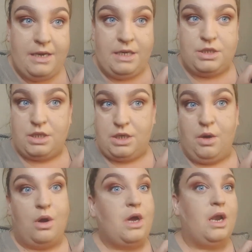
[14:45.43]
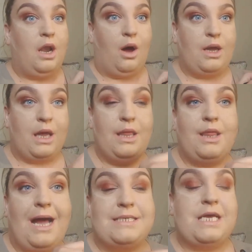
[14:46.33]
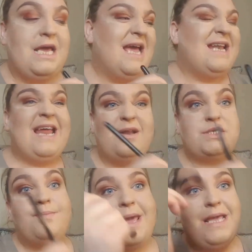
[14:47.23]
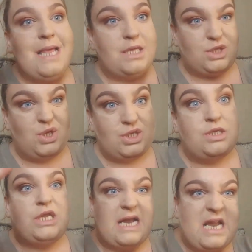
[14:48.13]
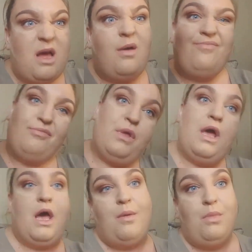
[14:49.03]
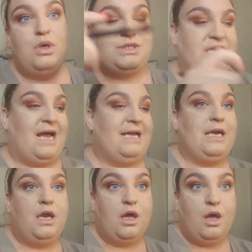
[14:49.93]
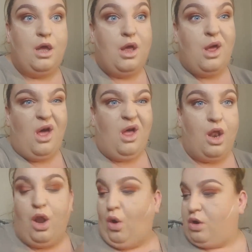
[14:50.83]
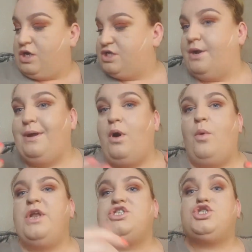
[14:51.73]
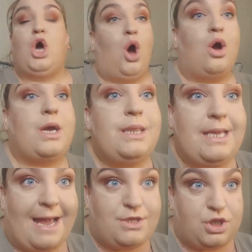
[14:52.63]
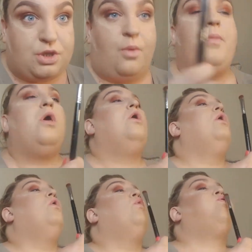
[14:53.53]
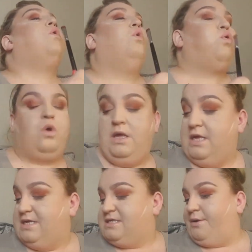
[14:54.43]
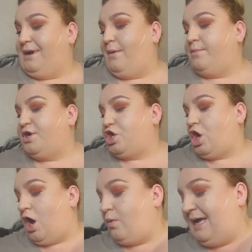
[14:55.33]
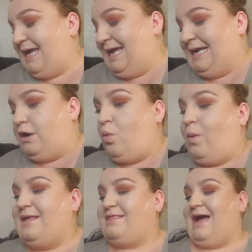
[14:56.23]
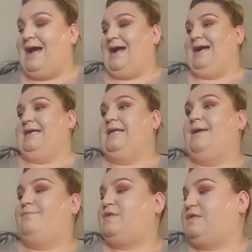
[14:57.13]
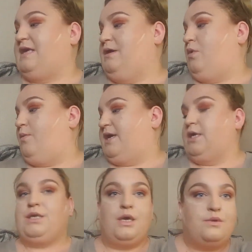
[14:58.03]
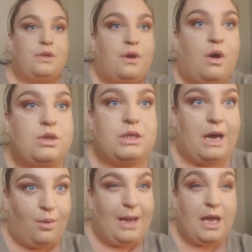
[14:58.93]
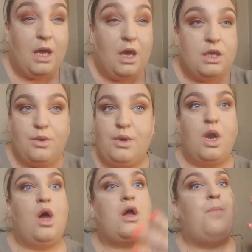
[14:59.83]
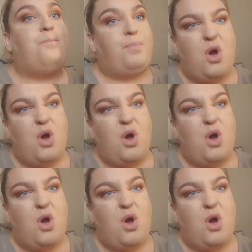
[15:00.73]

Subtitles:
And it should look like that. Now to me that's just a mundane look. So now I want to darken the edges up. So now I'm going to go in with let's see what we can do tonight, shall we? So we've got like a